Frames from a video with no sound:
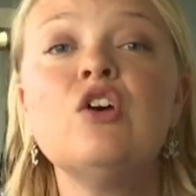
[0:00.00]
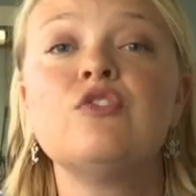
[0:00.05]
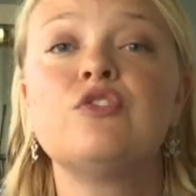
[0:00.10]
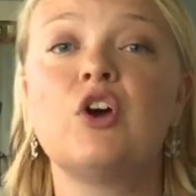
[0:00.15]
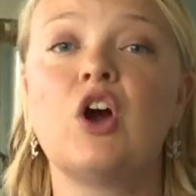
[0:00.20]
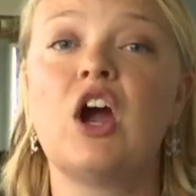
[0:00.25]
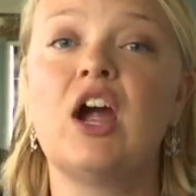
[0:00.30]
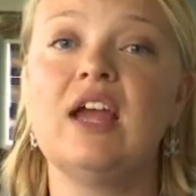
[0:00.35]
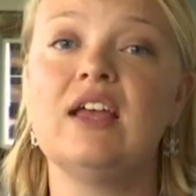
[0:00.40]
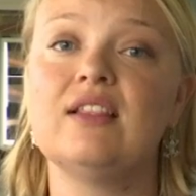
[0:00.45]

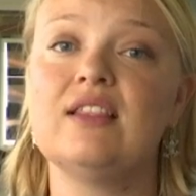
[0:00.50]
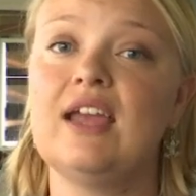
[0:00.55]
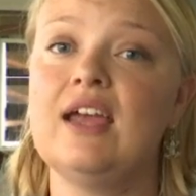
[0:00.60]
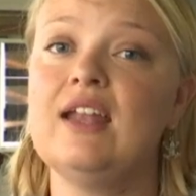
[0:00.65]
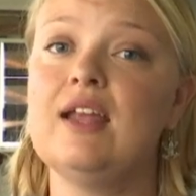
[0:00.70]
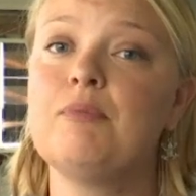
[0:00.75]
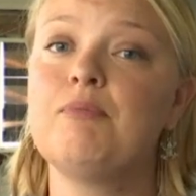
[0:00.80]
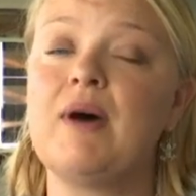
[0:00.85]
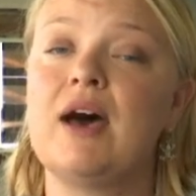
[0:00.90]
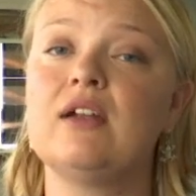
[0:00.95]
for our
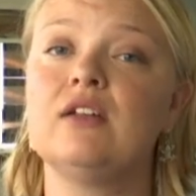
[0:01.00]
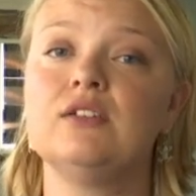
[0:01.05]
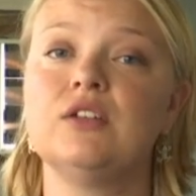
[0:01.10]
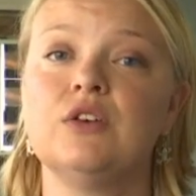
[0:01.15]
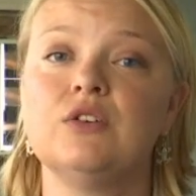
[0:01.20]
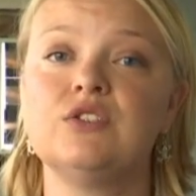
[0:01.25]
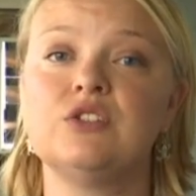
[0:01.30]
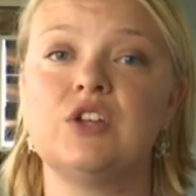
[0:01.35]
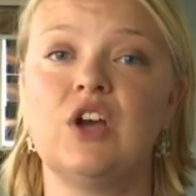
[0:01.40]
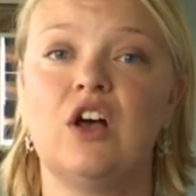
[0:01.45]
Atlantic
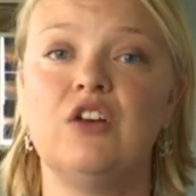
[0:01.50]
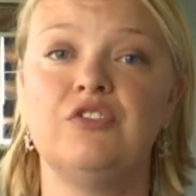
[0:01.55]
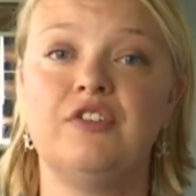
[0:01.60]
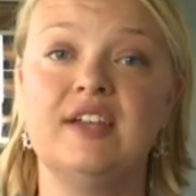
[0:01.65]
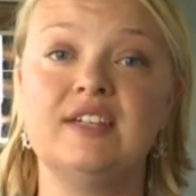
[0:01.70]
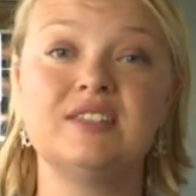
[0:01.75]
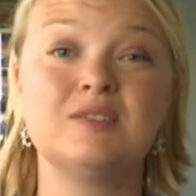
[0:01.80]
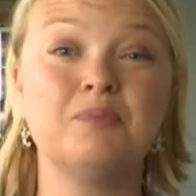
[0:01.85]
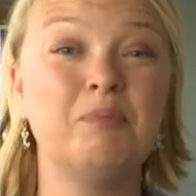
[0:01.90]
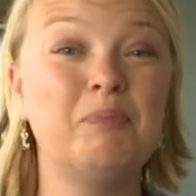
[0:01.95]
bottlenose
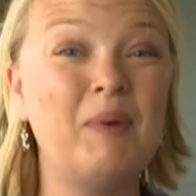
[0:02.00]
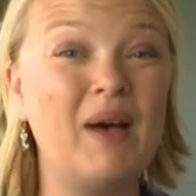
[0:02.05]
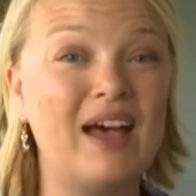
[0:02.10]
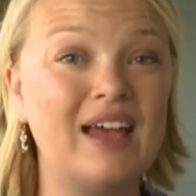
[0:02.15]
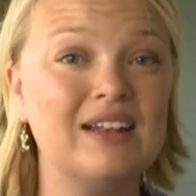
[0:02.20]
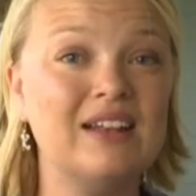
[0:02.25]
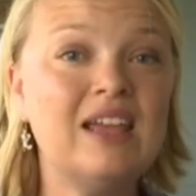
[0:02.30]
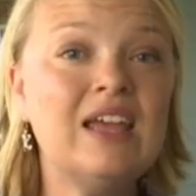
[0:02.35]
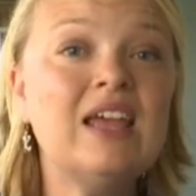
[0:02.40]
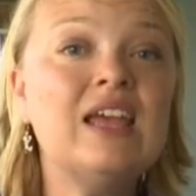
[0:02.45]
dolphins.
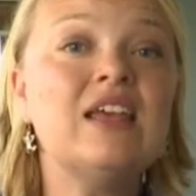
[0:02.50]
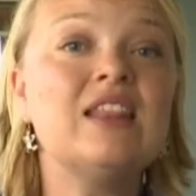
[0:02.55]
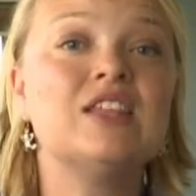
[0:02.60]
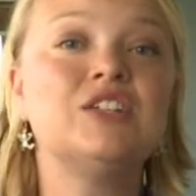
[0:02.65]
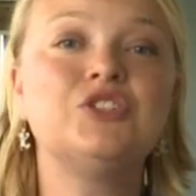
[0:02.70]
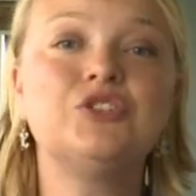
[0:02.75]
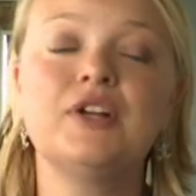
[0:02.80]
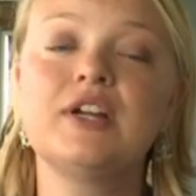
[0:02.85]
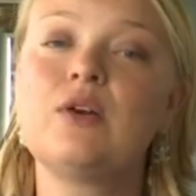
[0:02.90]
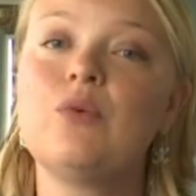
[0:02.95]
But
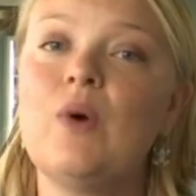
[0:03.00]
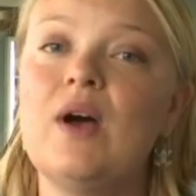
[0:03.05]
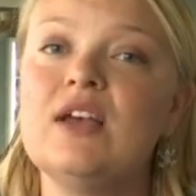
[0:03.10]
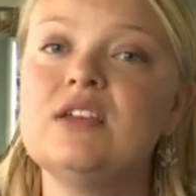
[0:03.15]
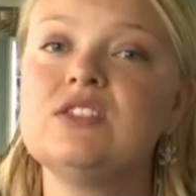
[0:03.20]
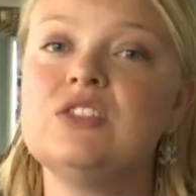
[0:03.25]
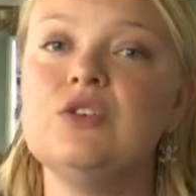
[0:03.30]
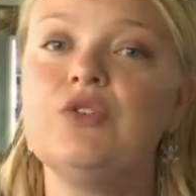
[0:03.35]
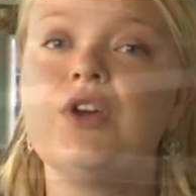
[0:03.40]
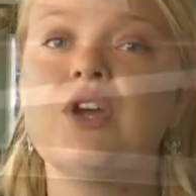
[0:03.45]
the trick was